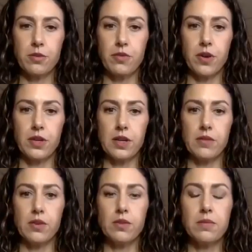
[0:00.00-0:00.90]
root of all
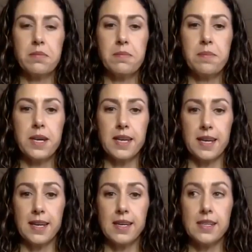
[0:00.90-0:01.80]
evil?
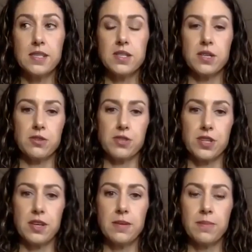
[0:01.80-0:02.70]
Money is
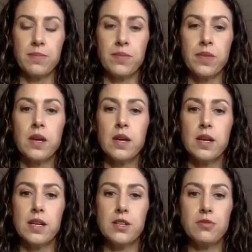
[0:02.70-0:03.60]
energy,
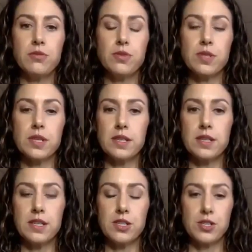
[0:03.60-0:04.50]
and you use it
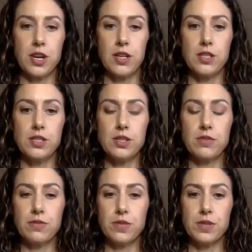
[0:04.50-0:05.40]
in exchange
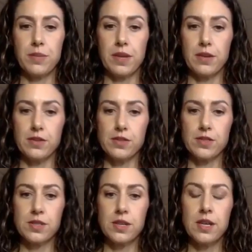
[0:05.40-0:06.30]
for something
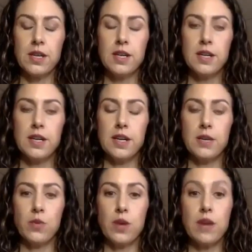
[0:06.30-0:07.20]
else.
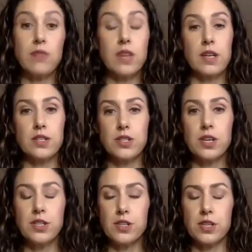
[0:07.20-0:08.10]
And whatever that
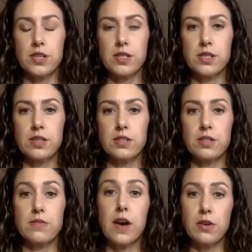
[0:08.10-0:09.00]
exchange is,
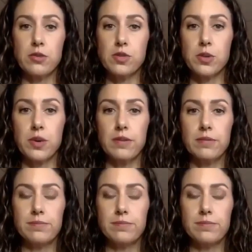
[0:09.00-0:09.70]
there's a value to it.